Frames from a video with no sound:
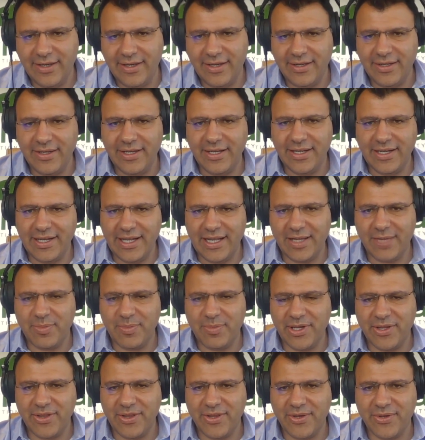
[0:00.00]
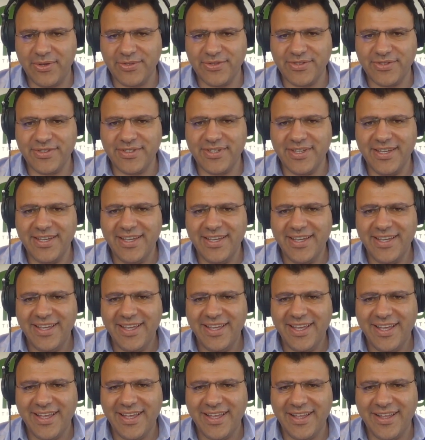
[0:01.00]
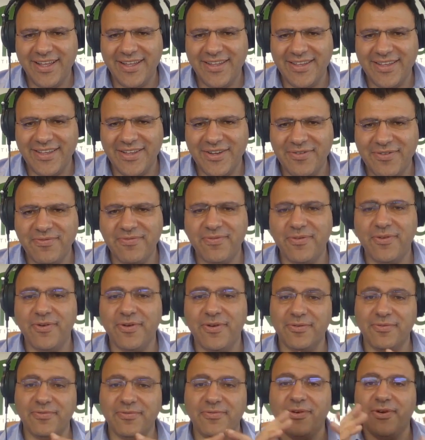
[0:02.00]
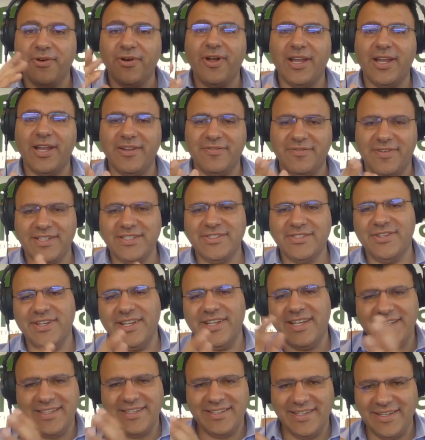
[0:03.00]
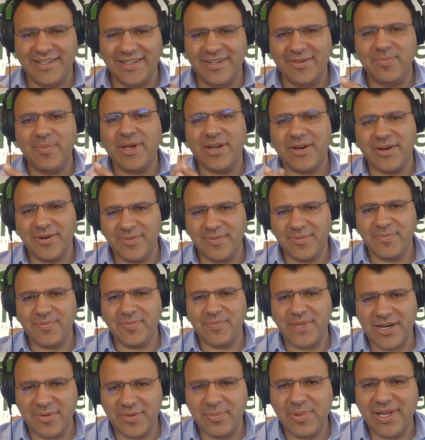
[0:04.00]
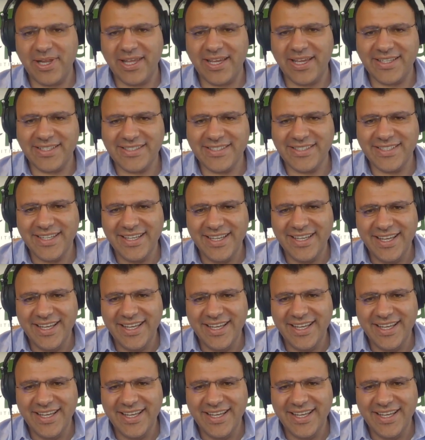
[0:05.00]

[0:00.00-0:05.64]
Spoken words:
and helping those, for all of us to get in a better place.